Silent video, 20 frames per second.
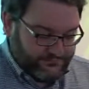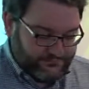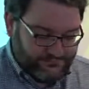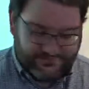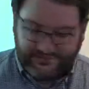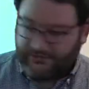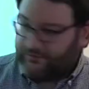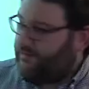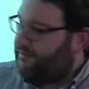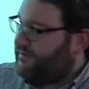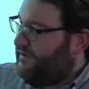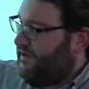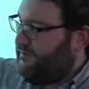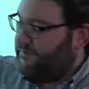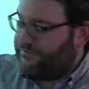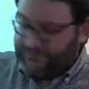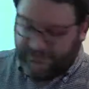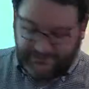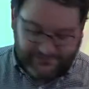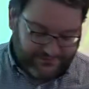So okay,
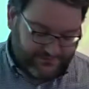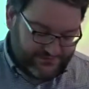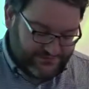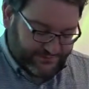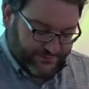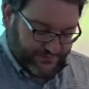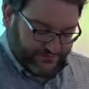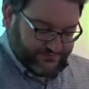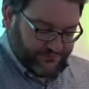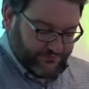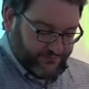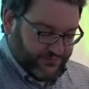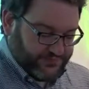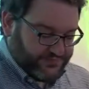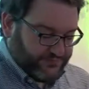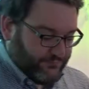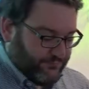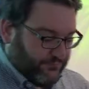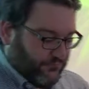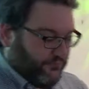we think sunspots are the
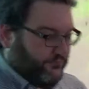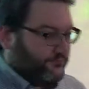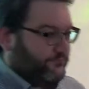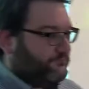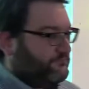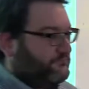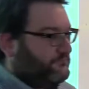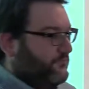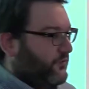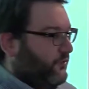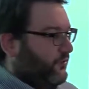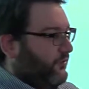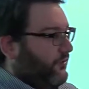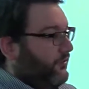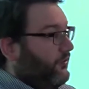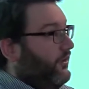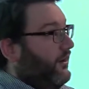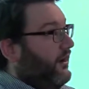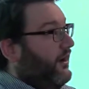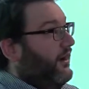most important,
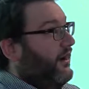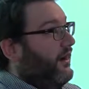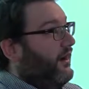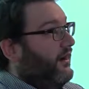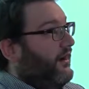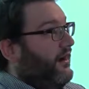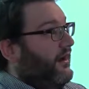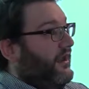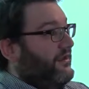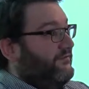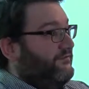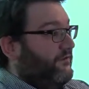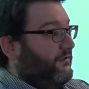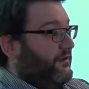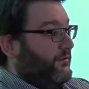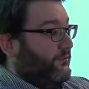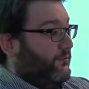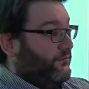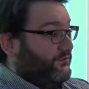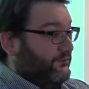or are a very
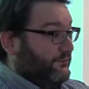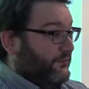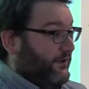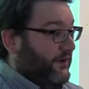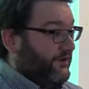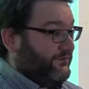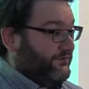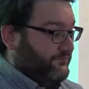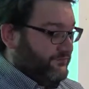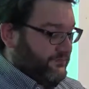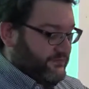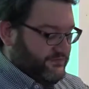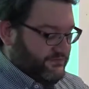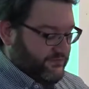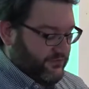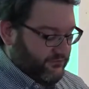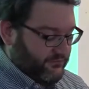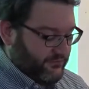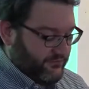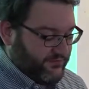important part of this
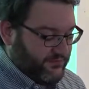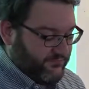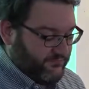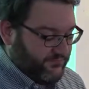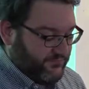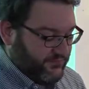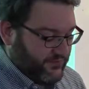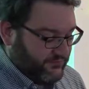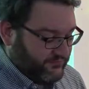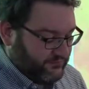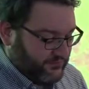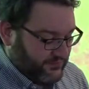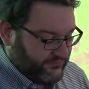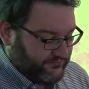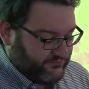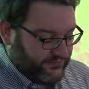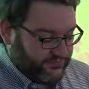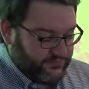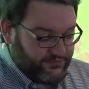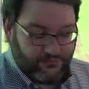solar activity. So let's
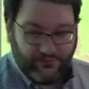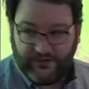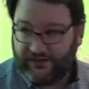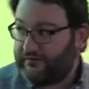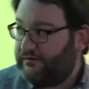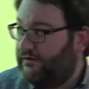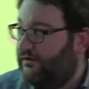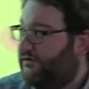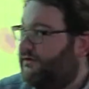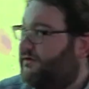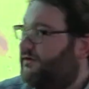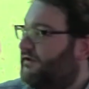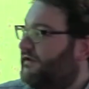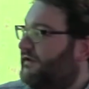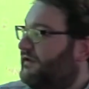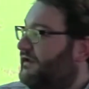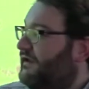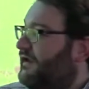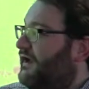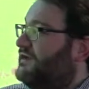take a quick look
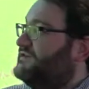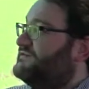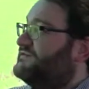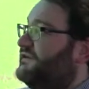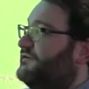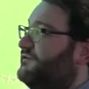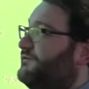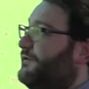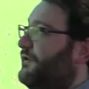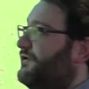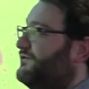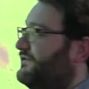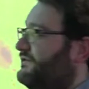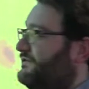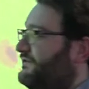at sunspots in